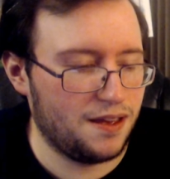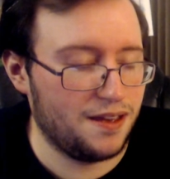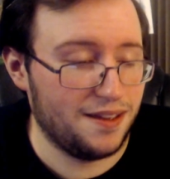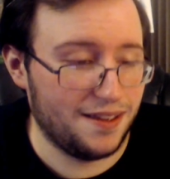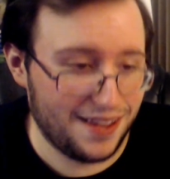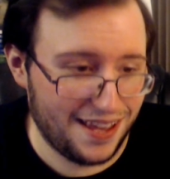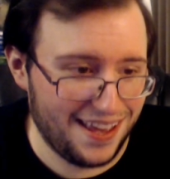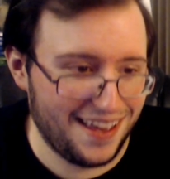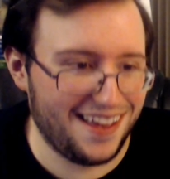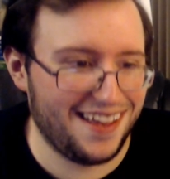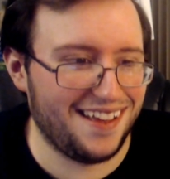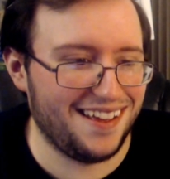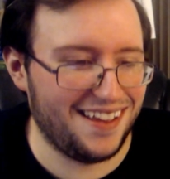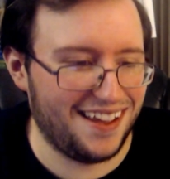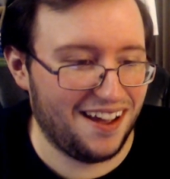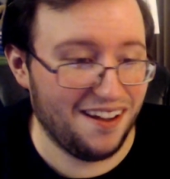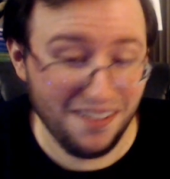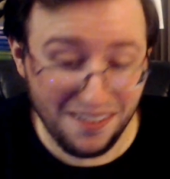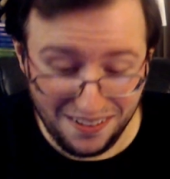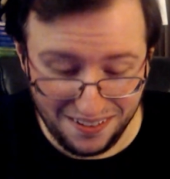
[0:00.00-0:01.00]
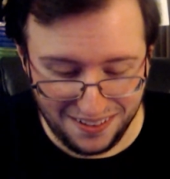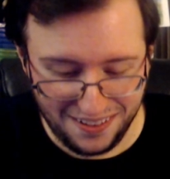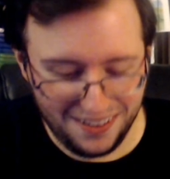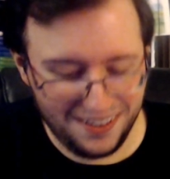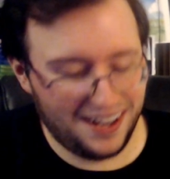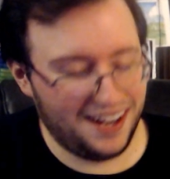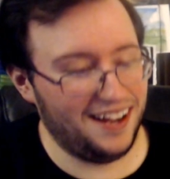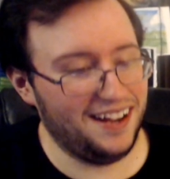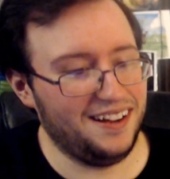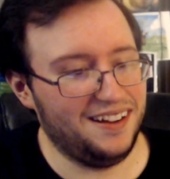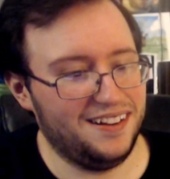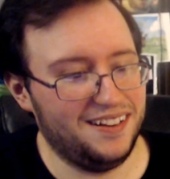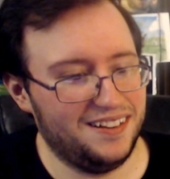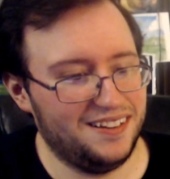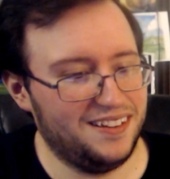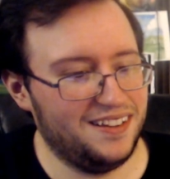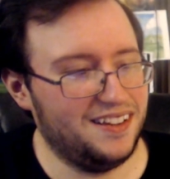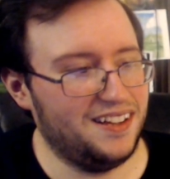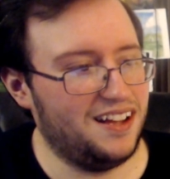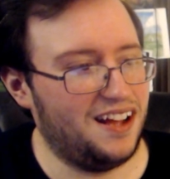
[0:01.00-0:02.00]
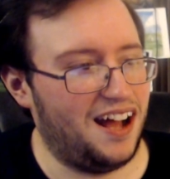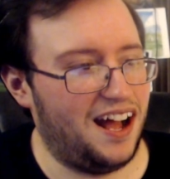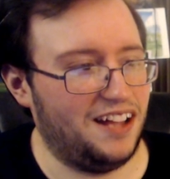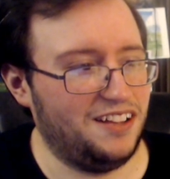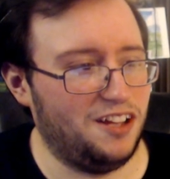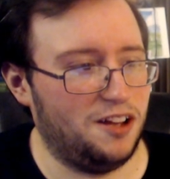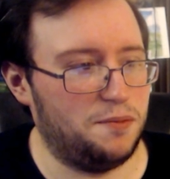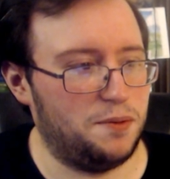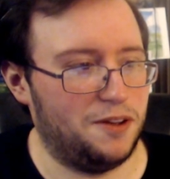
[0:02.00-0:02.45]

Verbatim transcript: Hell yeah! Oh, okay. Amazing. I thought it'd be a